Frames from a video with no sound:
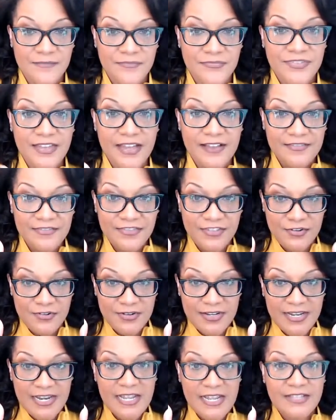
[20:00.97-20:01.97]
that there
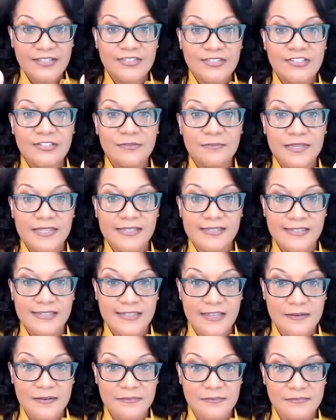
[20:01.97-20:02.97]
needs to be
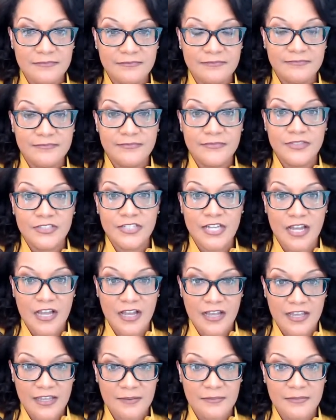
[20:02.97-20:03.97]
some
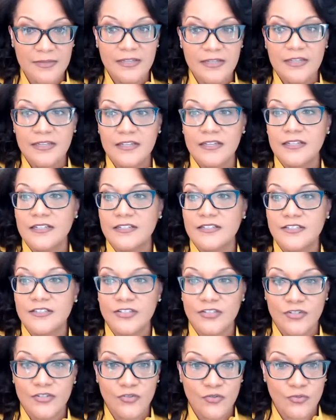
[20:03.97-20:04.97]
time
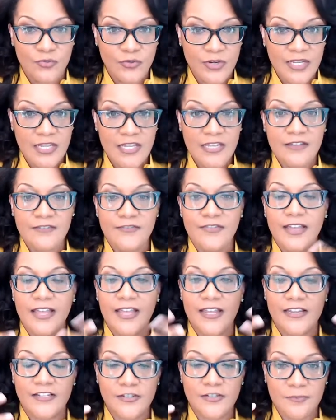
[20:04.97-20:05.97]
to grieve
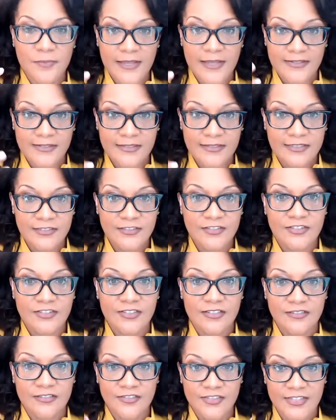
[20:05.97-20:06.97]
and to basically
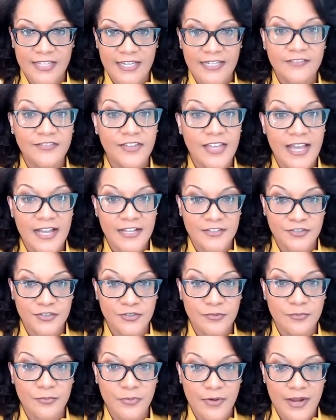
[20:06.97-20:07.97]
just kind of catch
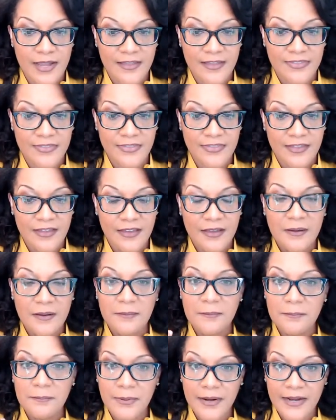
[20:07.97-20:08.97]
your breath.
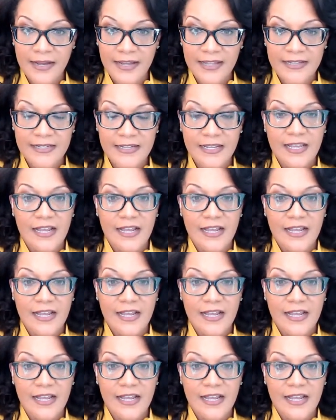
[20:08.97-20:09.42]
But